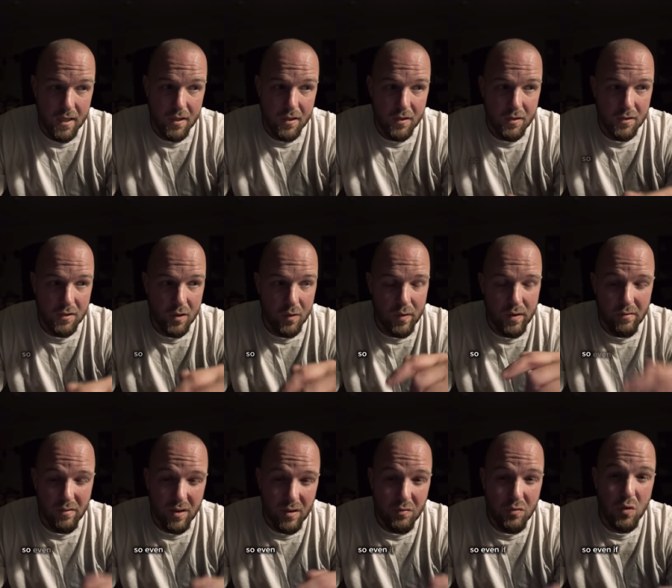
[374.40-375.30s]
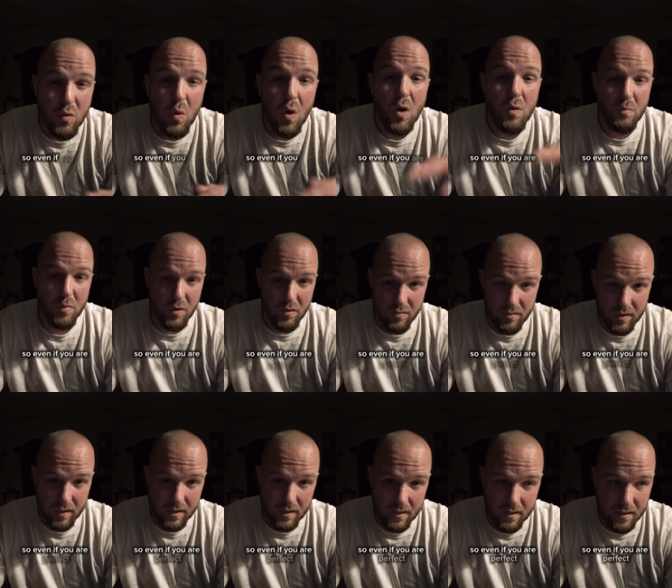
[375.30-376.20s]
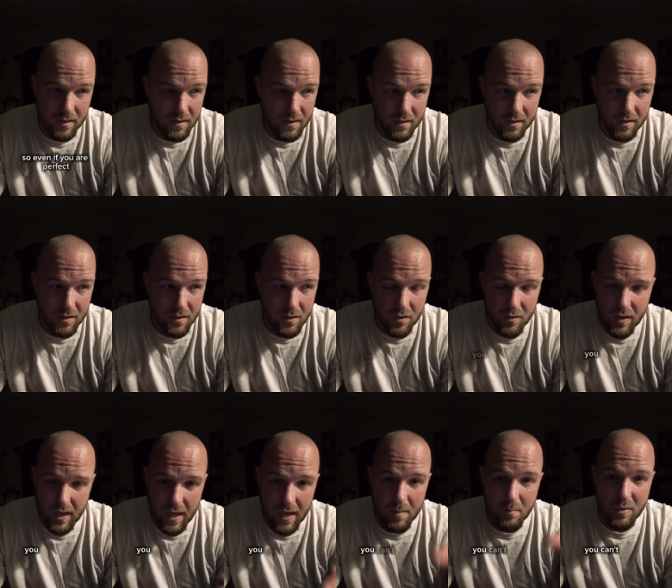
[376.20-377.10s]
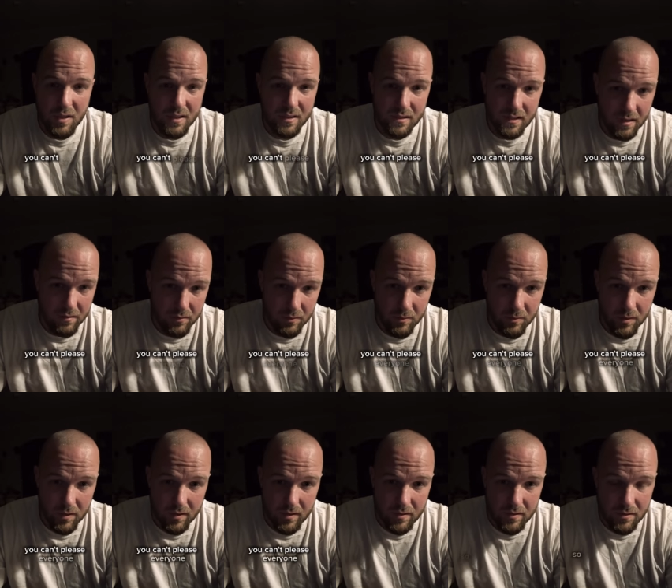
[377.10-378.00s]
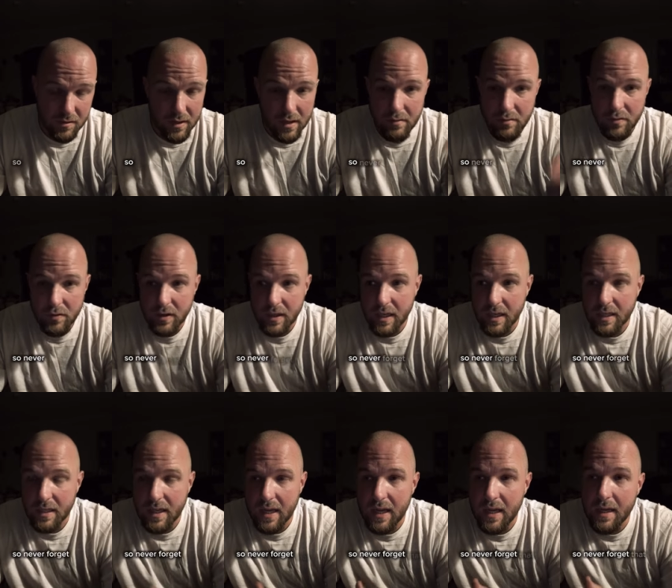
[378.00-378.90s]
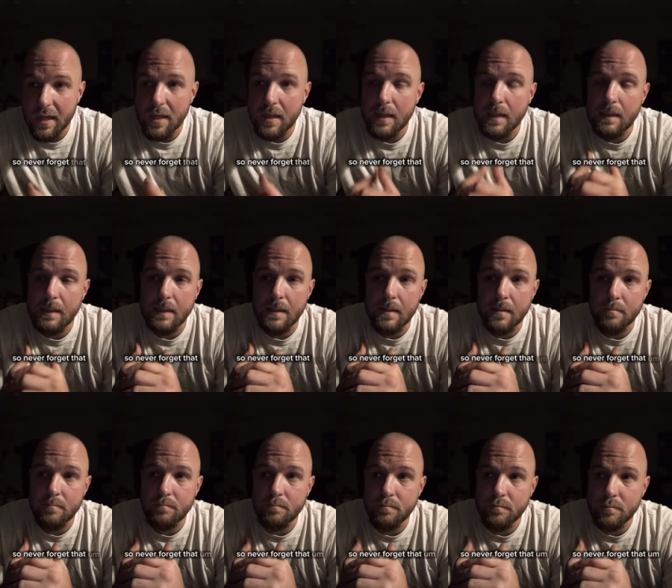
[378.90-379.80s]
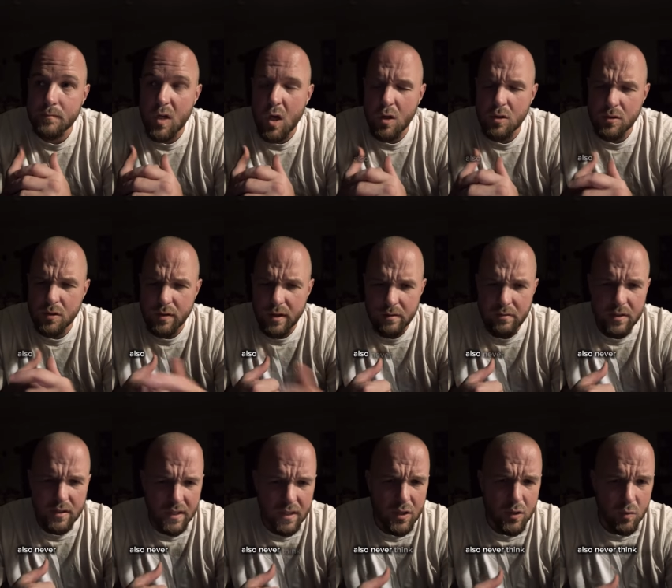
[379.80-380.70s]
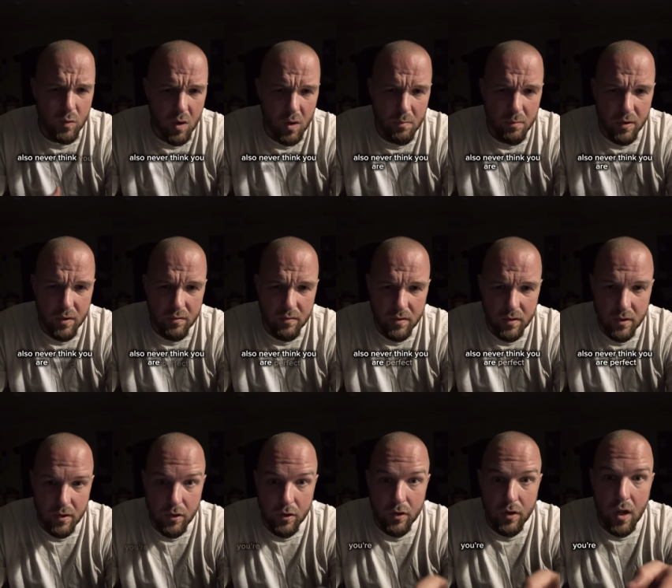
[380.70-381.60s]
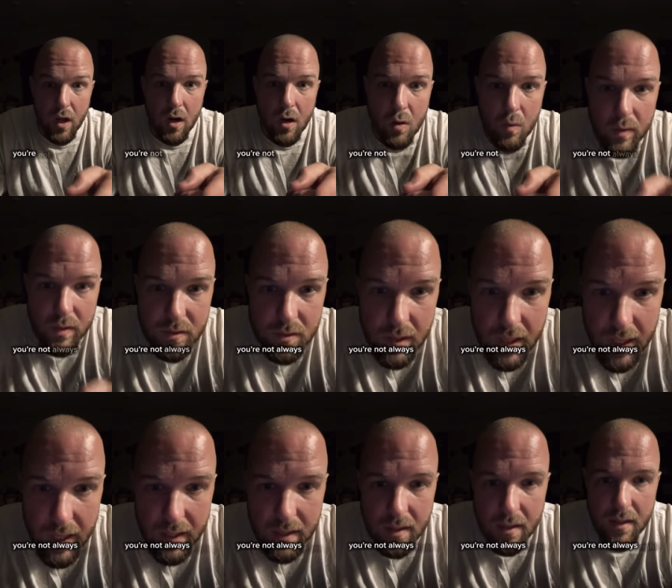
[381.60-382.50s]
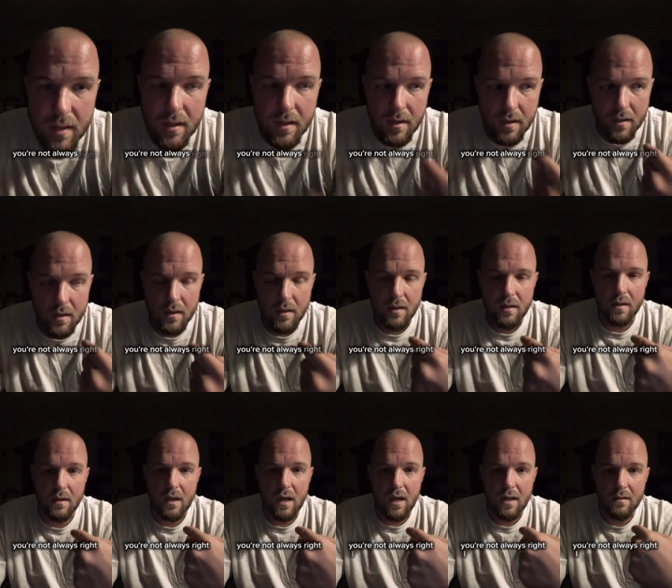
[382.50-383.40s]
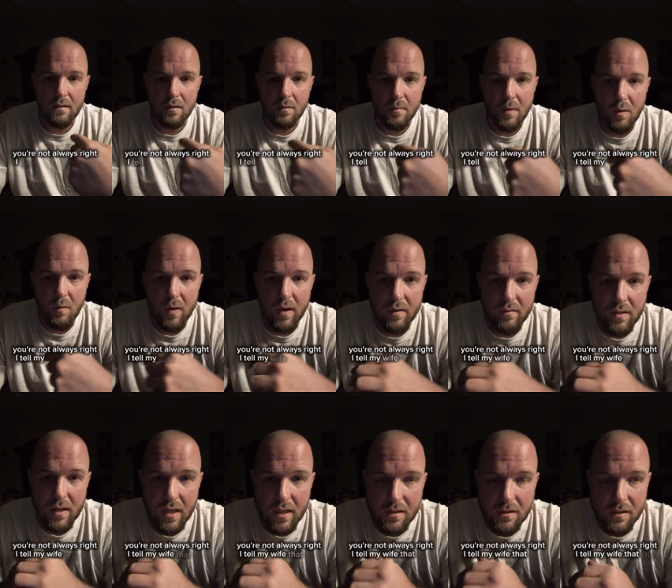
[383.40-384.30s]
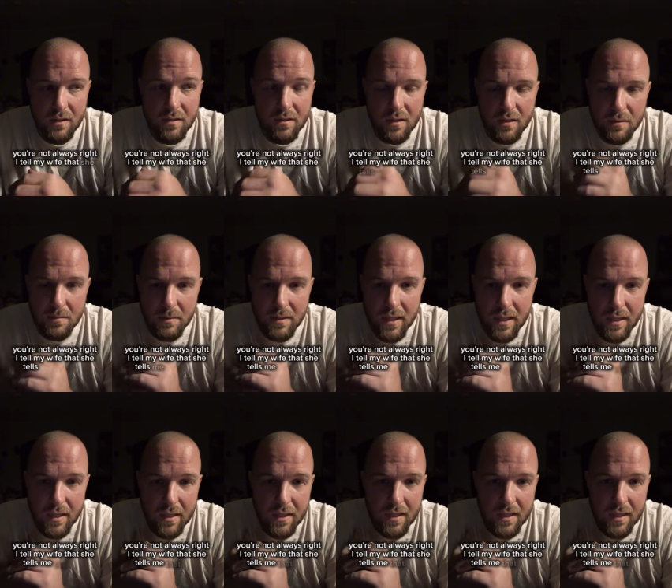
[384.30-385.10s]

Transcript: So even if you are perfect, you can't please everyone. So never forget that. Um, also, never think you are perfect. You're not always right. I tell my wife that, and she tells me that.